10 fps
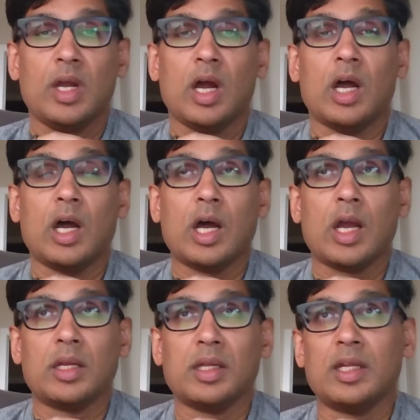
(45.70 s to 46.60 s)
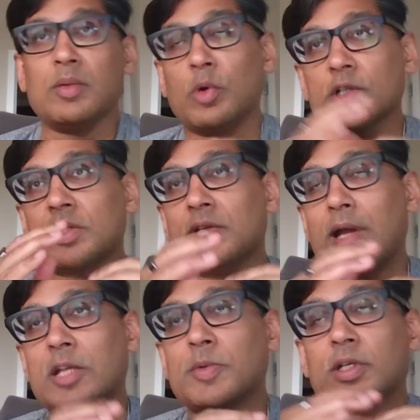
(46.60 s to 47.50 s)
Uh, it works on an
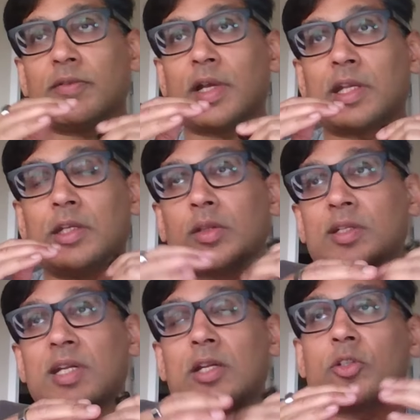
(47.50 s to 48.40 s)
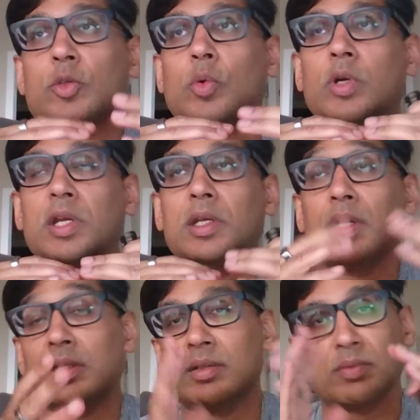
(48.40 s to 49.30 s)
aspect of like, you know, the data stored
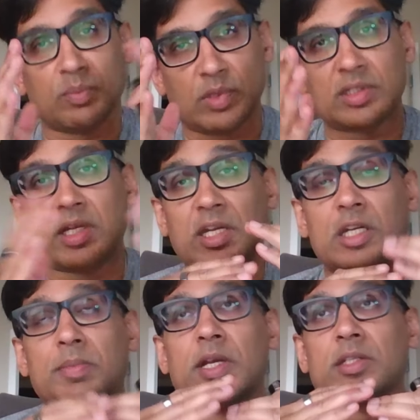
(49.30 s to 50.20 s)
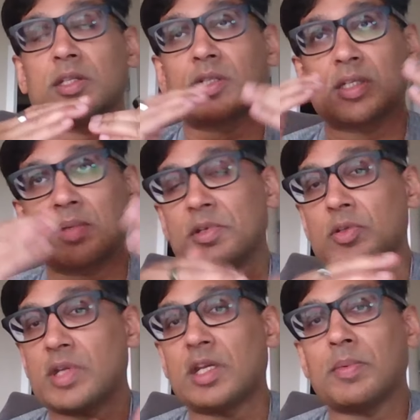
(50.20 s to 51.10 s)
in, let's say in AWS in this case, I'm going to
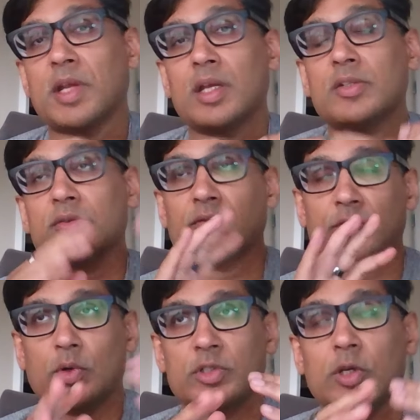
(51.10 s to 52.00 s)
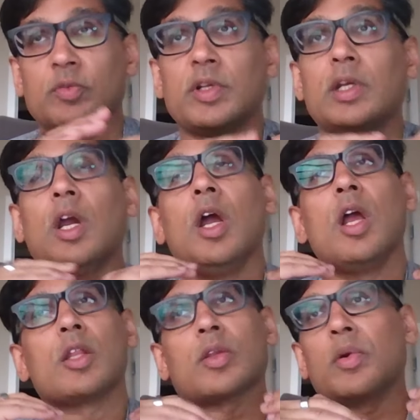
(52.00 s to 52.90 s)
use AWS for Snowflake,
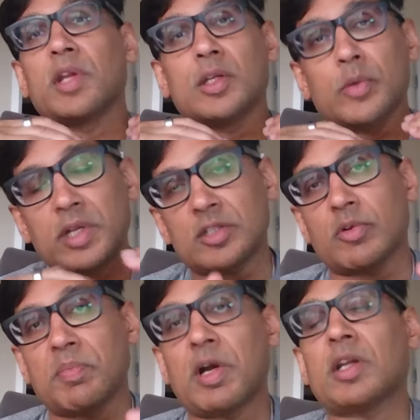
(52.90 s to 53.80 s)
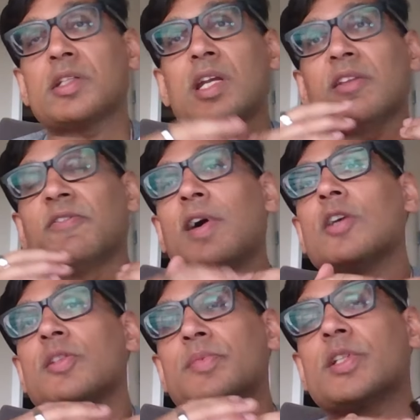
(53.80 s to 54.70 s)
throwing into an S3 buckets and the
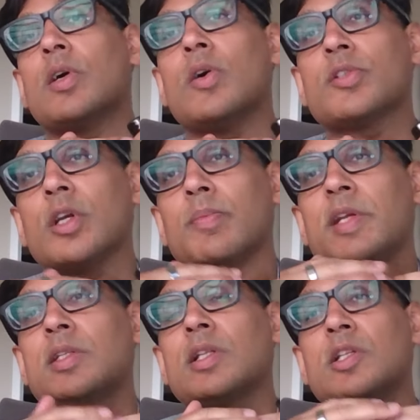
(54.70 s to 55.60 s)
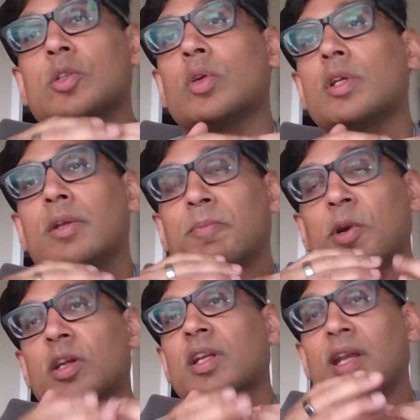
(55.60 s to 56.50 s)
files themselves are basically stored in a,
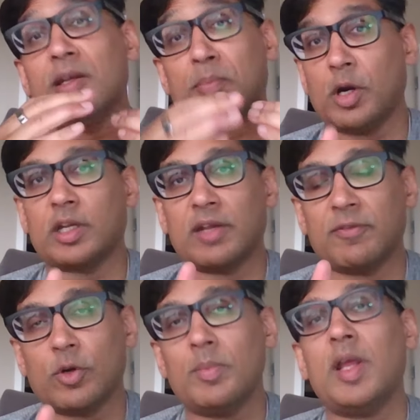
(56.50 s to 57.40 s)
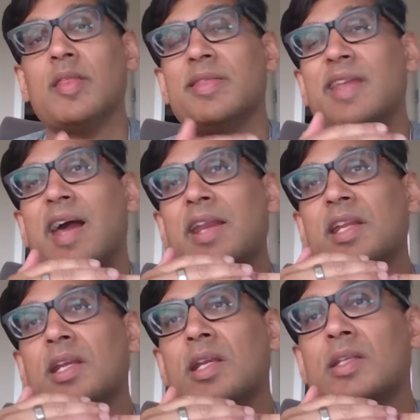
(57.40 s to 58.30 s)
in a Parquet format that
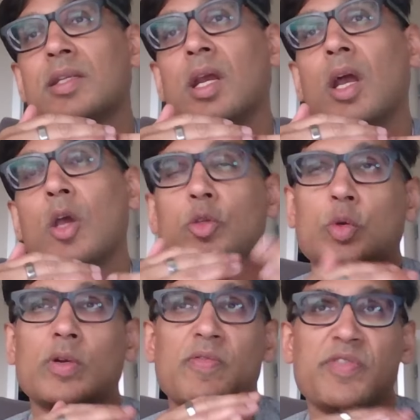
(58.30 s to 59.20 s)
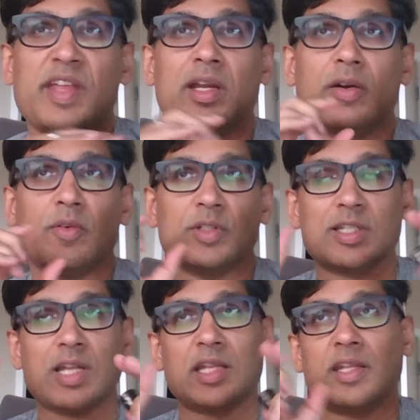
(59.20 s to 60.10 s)
is sort of their
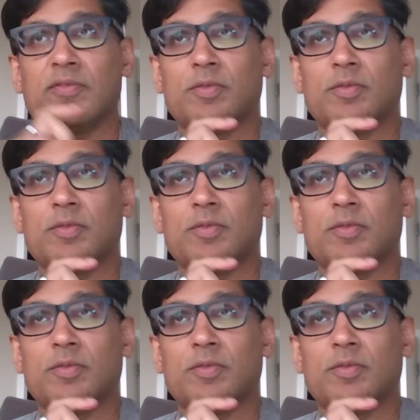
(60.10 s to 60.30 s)
slightly